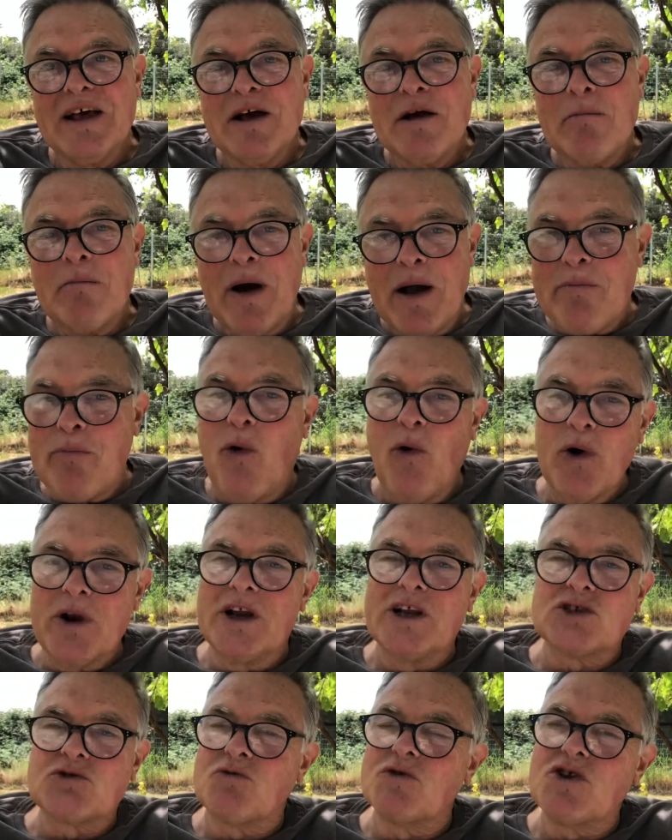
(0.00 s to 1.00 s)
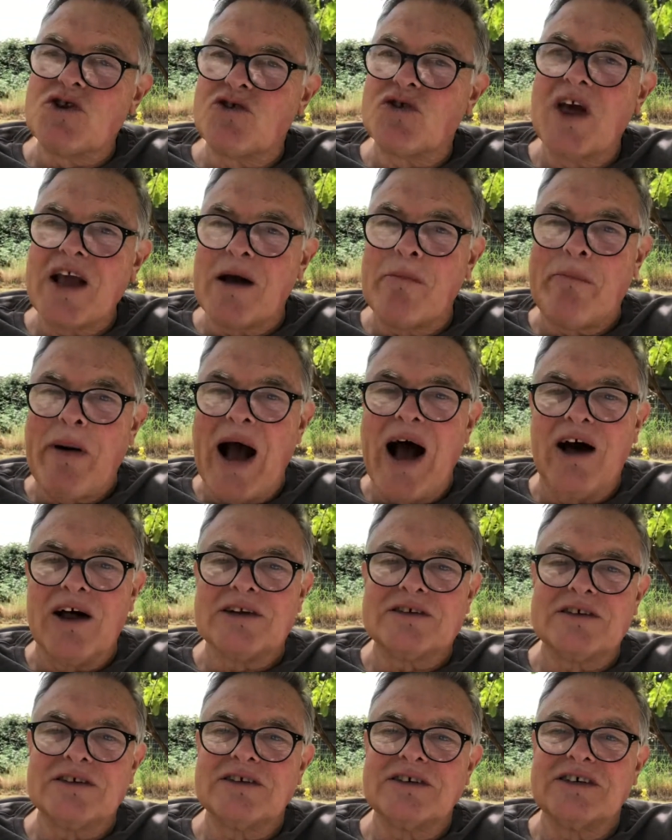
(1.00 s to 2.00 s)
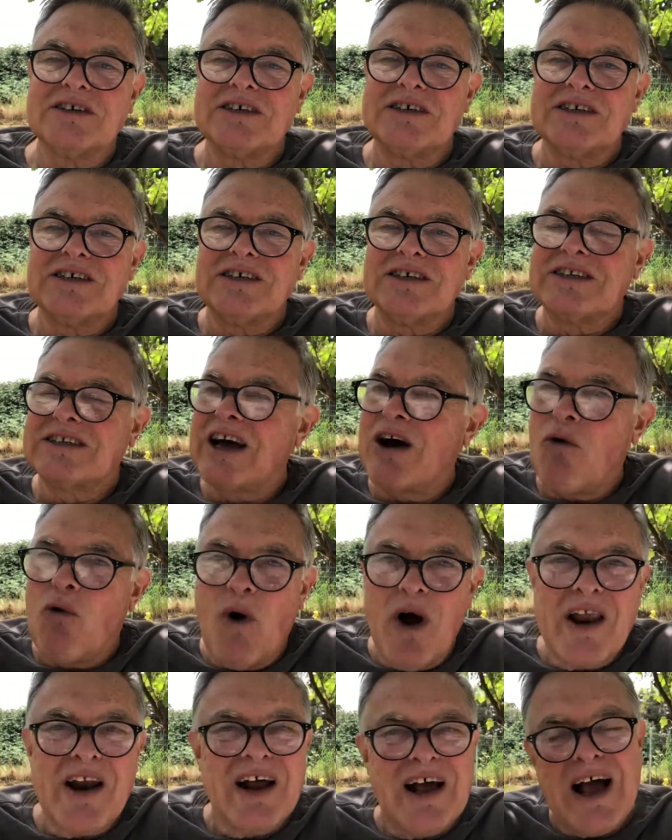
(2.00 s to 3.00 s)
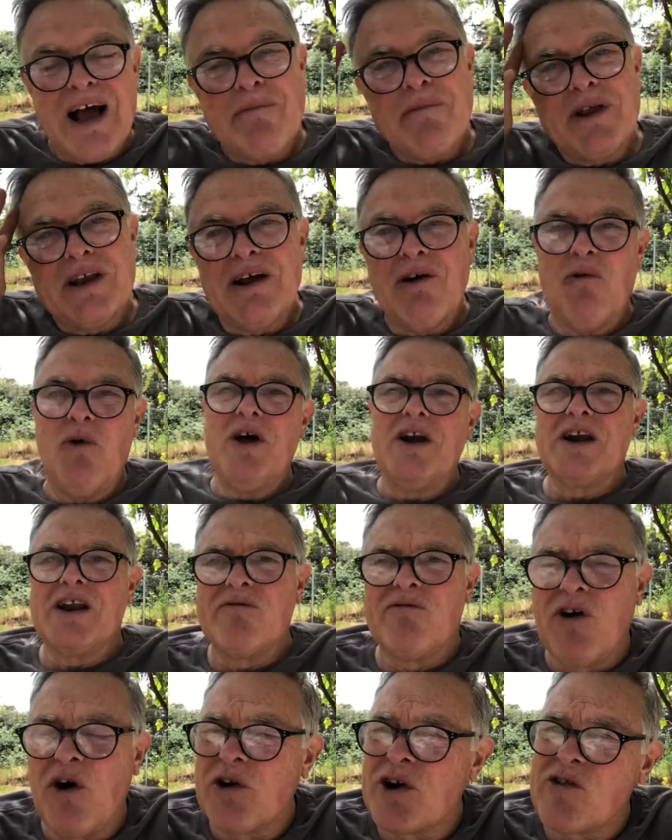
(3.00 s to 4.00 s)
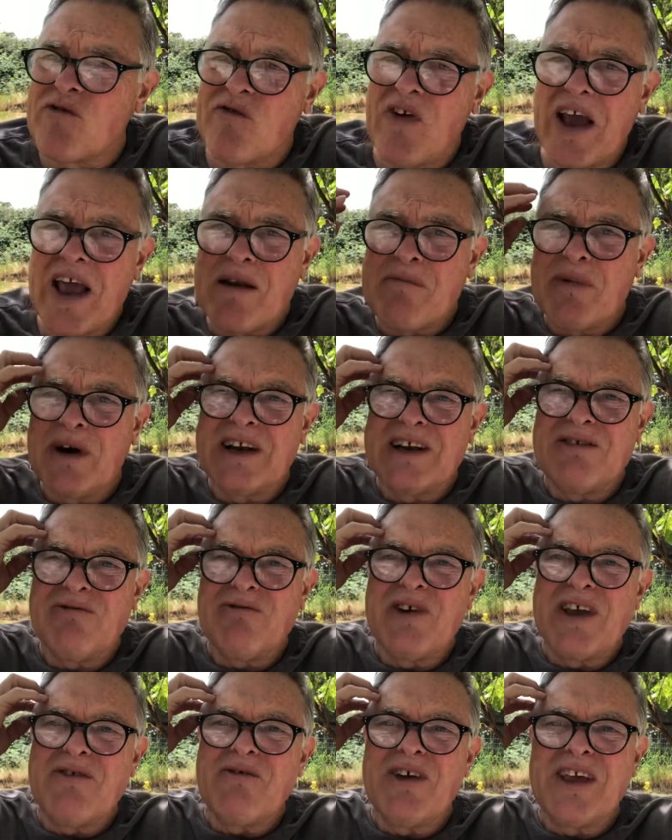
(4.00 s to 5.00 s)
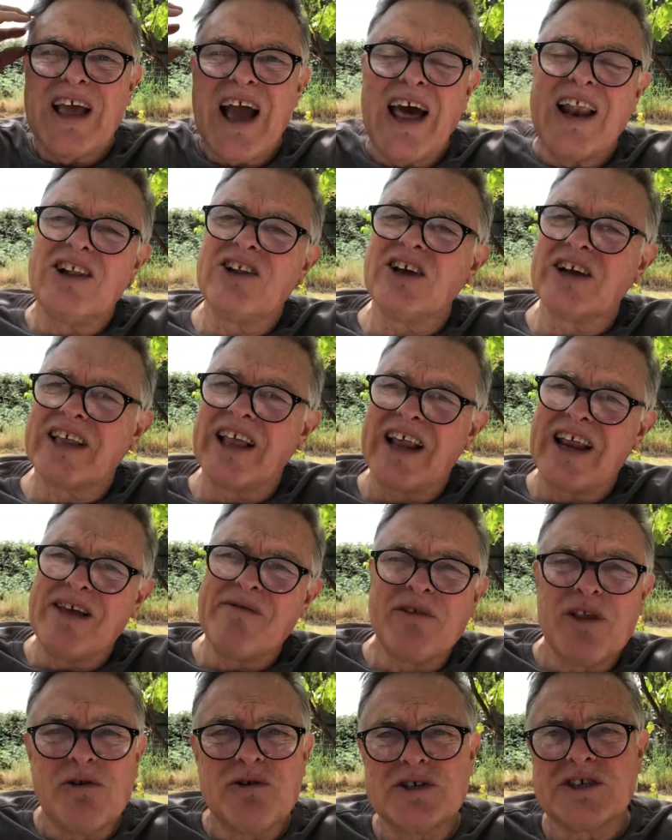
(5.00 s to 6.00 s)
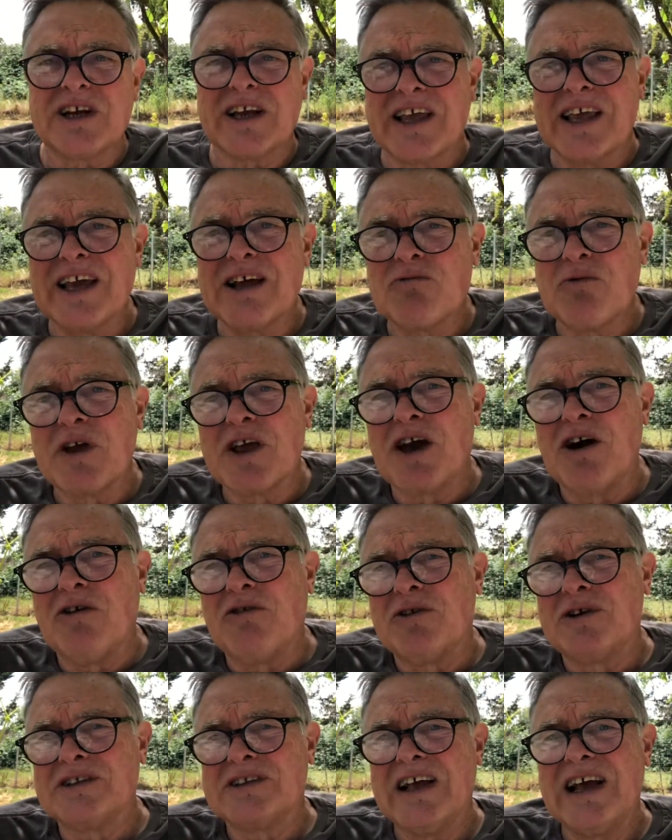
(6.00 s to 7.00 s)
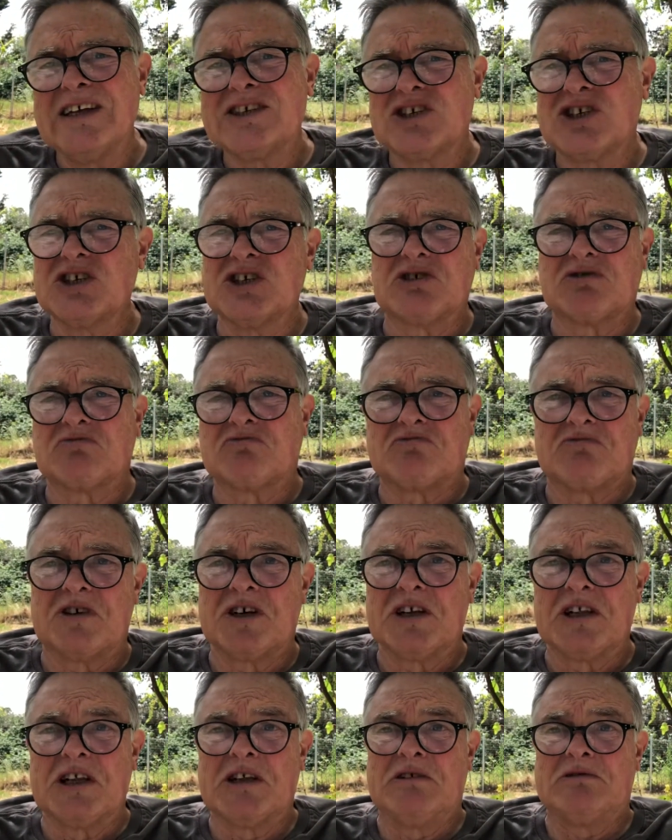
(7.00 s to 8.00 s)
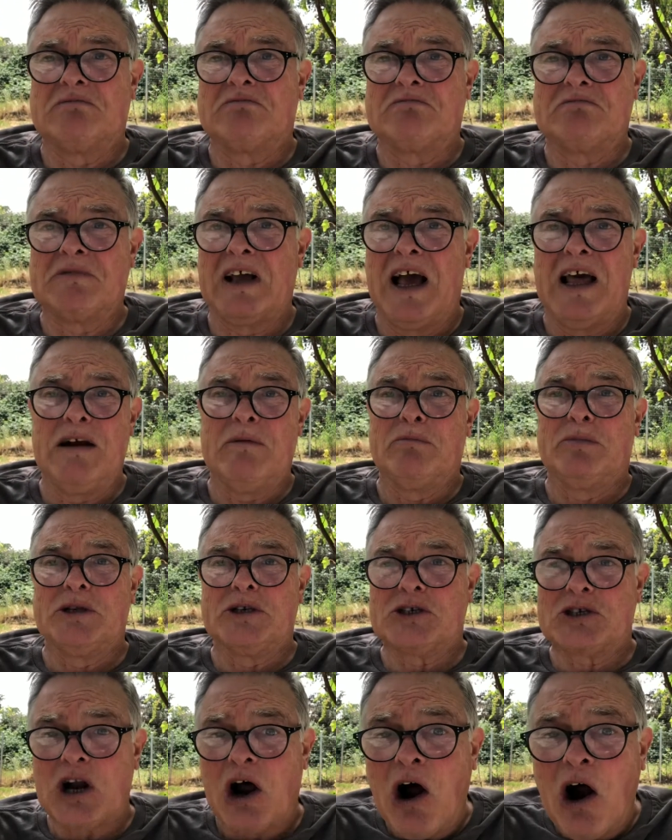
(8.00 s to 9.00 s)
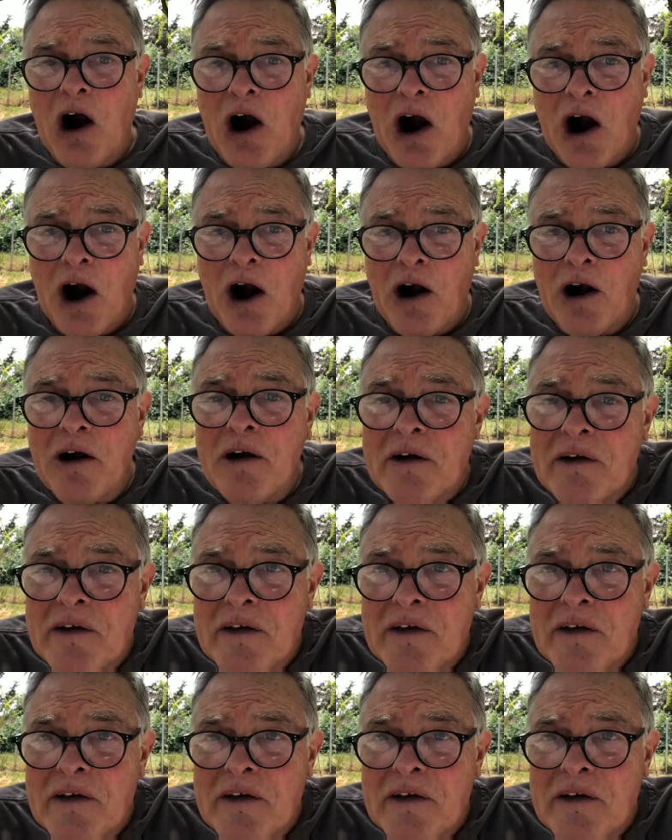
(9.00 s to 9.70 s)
my point is, when you think about what a devoted fan, but we kind of look at that, even though he's a kid, we go, well, that's just really kind of bizarre.